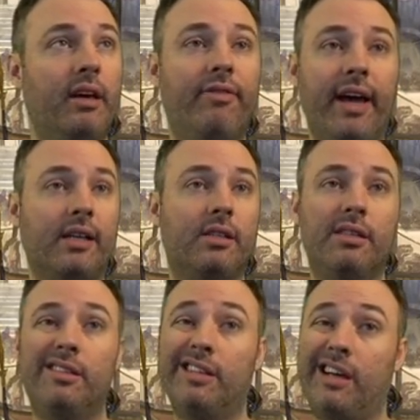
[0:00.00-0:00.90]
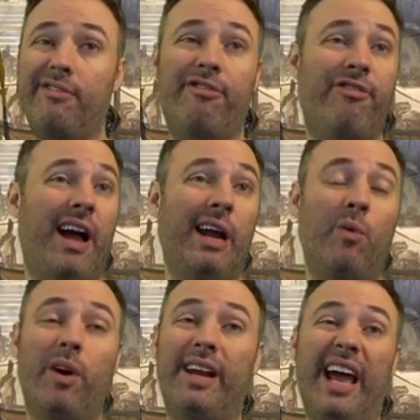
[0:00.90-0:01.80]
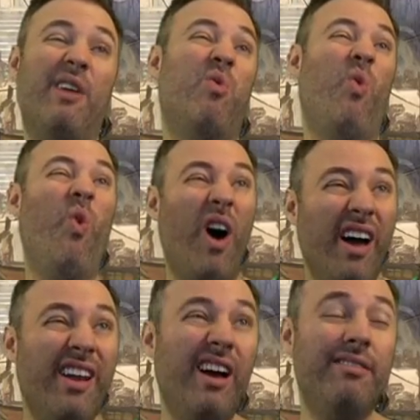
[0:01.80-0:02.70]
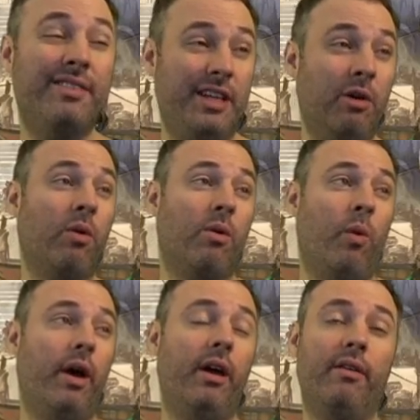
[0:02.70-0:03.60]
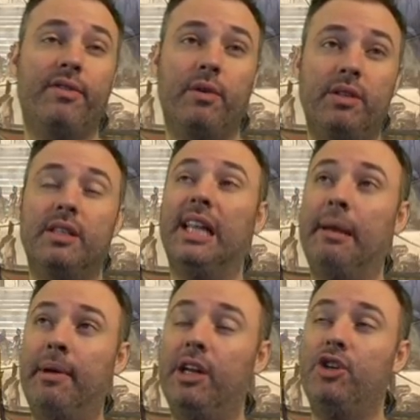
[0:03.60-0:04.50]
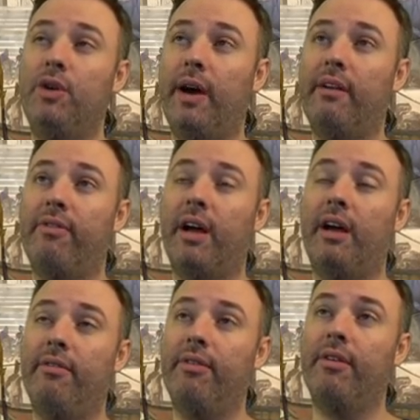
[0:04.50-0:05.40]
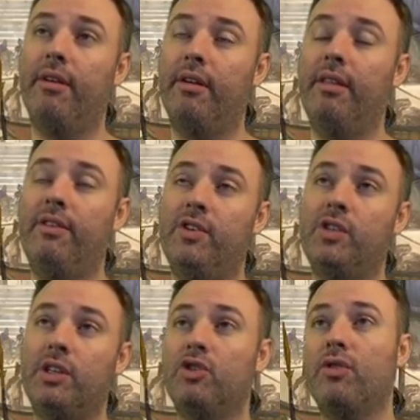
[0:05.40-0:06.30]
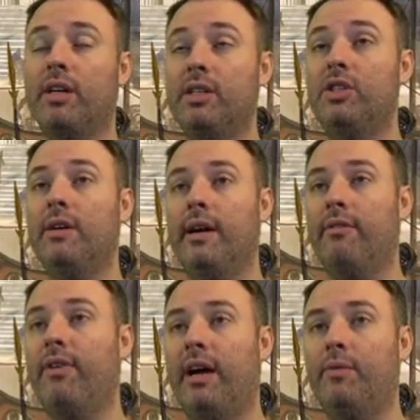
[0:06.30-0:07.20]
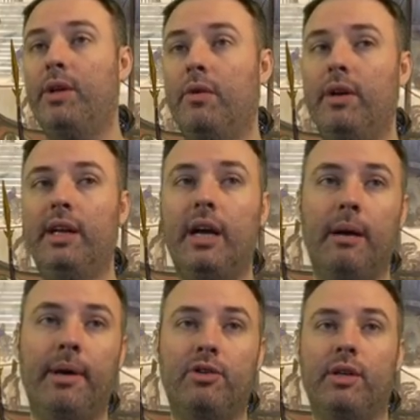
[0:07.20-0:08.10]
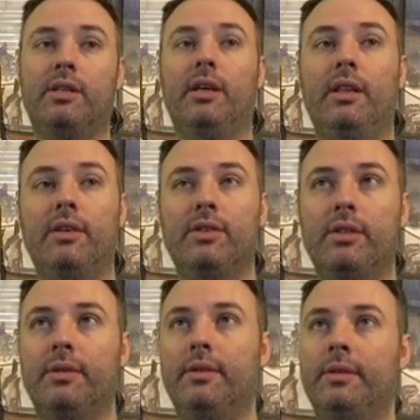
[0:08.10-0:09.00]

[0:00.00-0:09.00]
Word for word: effects, this is like a fine one to have one of, zero or one of, so this is a limited two out of five. This is a constructed zero out of five. We don't need combat tricks like this.